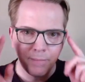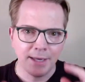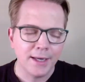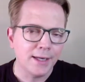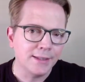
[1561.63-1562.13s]

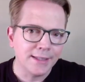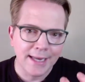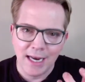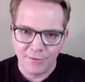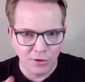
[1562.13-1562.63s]
Because
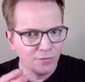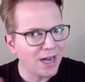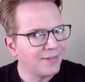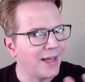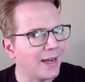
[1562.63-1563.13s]
again, if you've
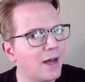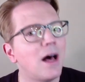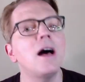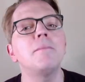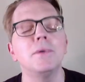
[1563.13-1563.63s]
got that
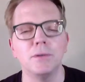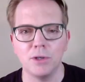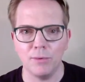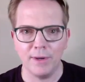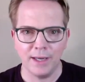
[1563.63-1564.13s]
combo
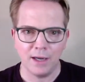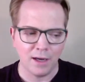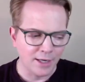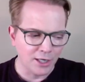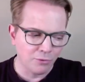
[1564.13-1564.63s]
going
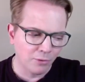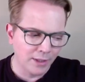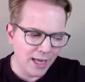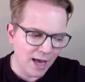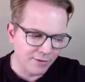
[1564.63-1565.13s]
on and you
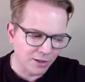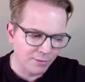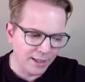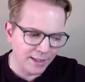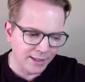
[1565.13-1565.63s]
only have
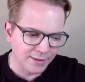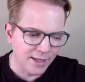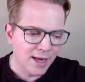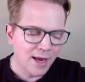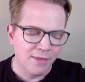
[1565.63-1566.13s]

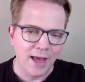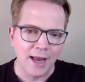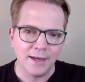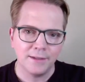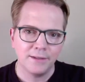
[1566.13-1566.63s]
ingredients
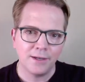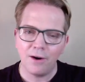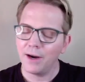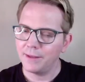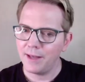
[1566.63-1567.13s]
that
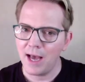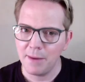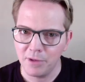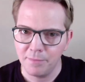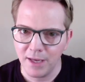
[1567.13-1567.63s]
target the
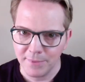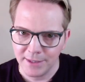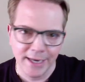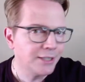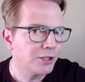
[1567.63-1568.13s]

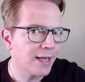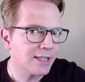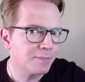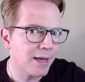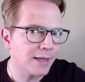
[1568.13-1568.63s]
hyperpigmentation
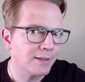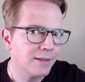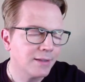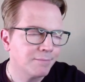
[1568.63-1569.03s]
aspect,